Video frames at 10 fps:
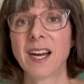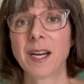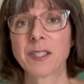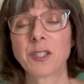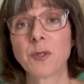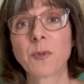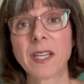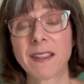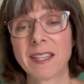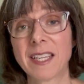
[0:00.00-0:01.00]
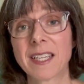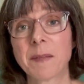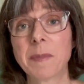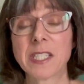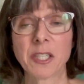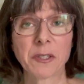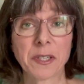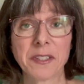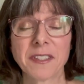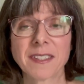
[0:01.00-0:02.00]
to rethink
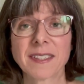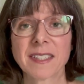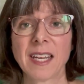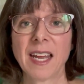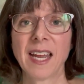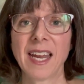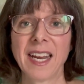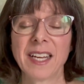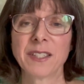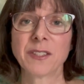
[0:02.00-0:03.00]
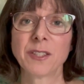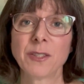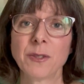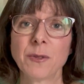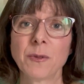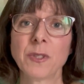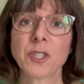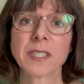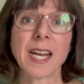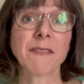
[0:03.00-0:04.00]
materials, and to
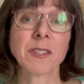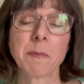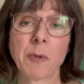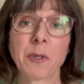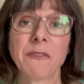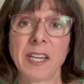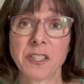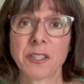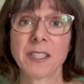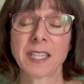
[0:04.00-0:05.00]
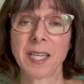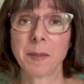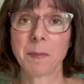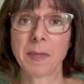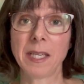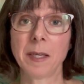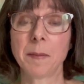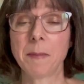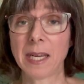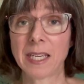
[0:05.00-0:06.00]
just have some motivation to keep me
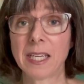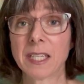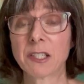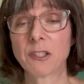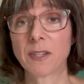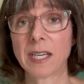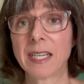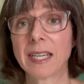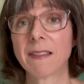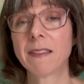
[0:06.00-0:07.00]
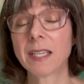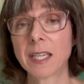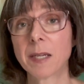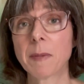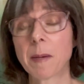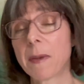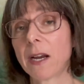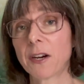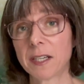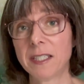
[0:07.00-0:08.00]
making and creating and thinking about my
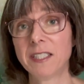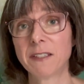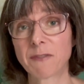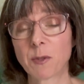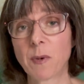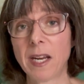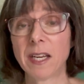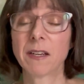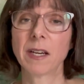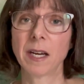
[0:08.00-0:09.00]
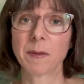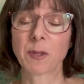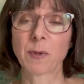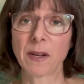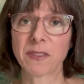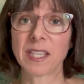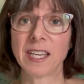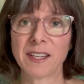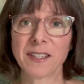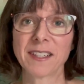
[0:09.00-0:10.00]
art in a different way throughout the
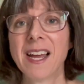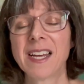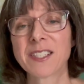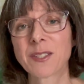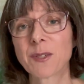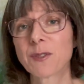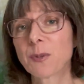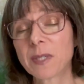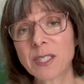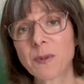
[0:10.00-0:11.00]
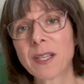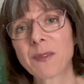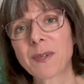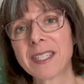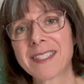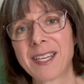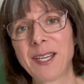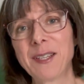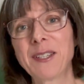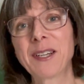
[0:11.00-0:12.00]
year. So 2023 is
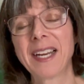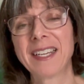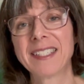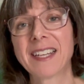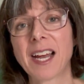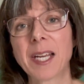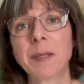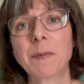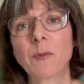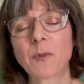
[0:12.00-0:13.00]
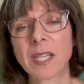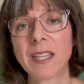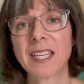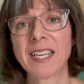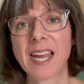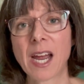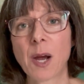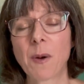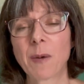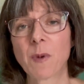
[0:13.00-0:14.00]
here, and I am rethinking
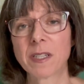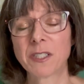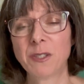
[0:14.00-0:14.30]
how I want to